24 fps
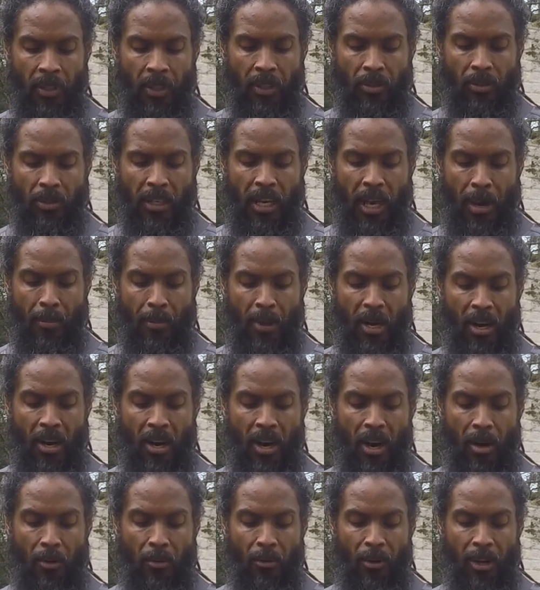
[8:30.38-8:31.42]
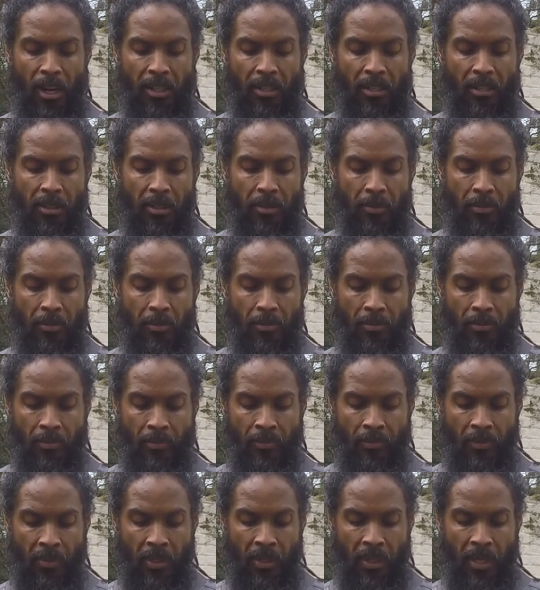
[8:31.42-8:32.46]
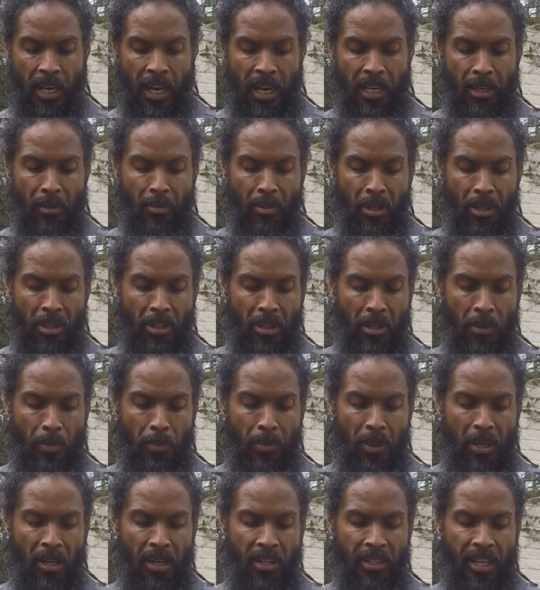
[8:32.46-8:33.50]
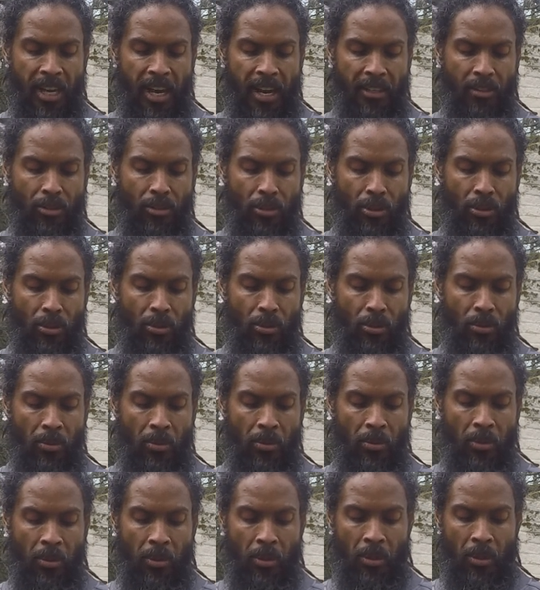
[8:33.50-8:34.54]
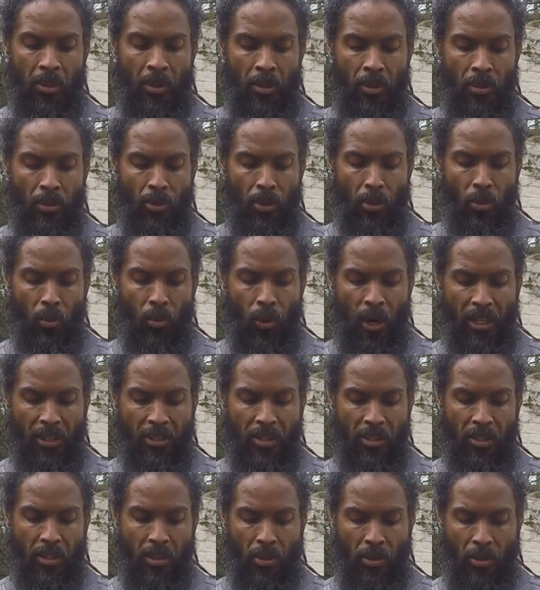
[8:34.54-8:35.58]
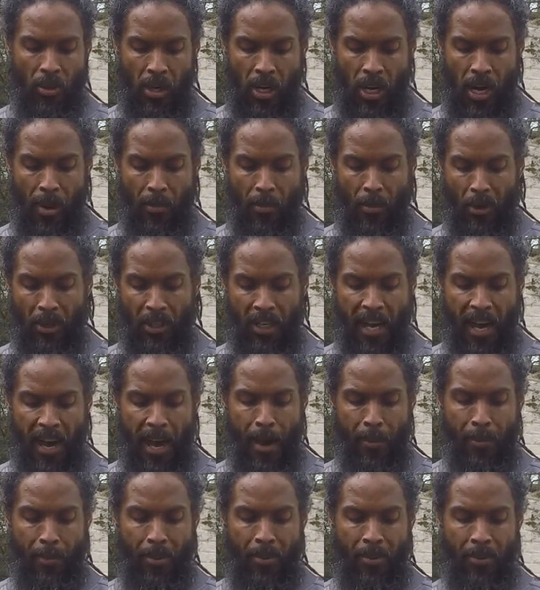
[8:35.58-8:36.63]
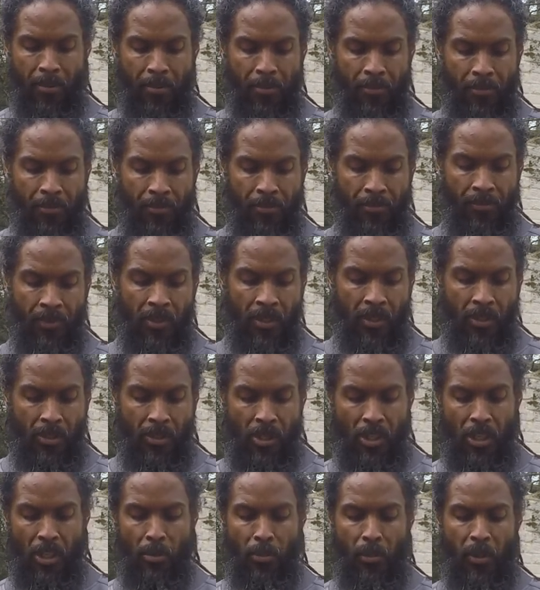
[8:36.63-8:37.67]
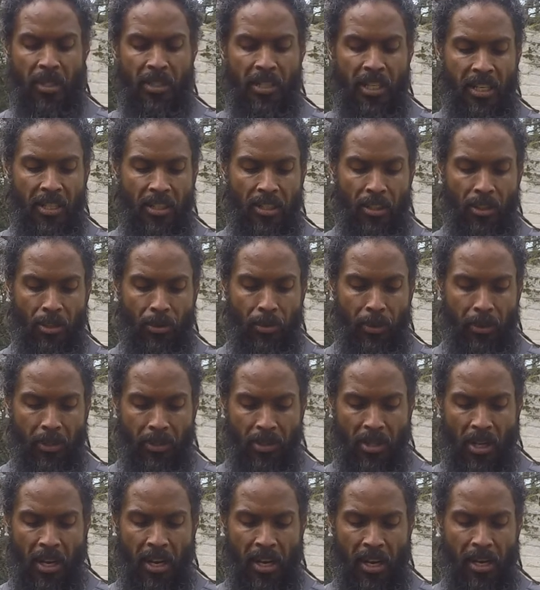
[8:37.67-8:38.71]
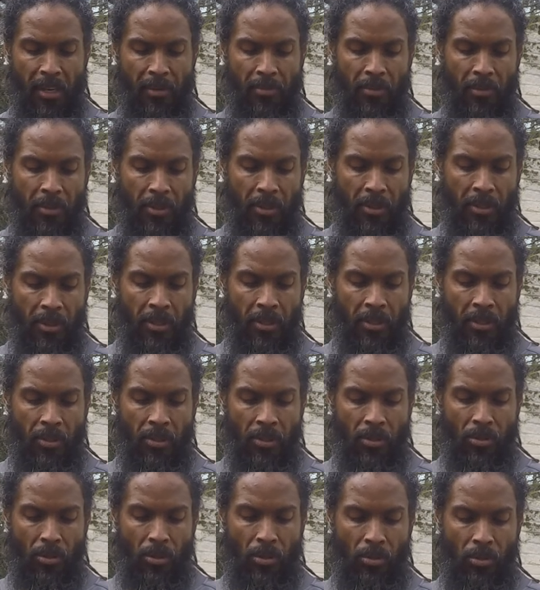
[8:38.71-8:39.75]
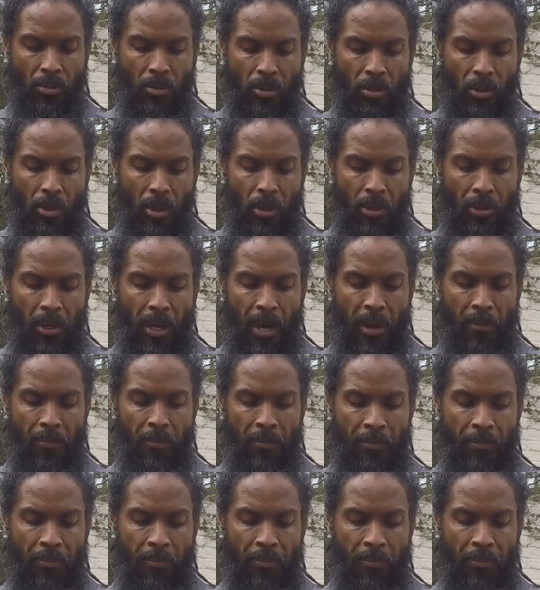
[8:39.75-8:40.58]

to get my heart rate, and I'm going to compare that to what's on the app. So this one takes a little bit of time to load up.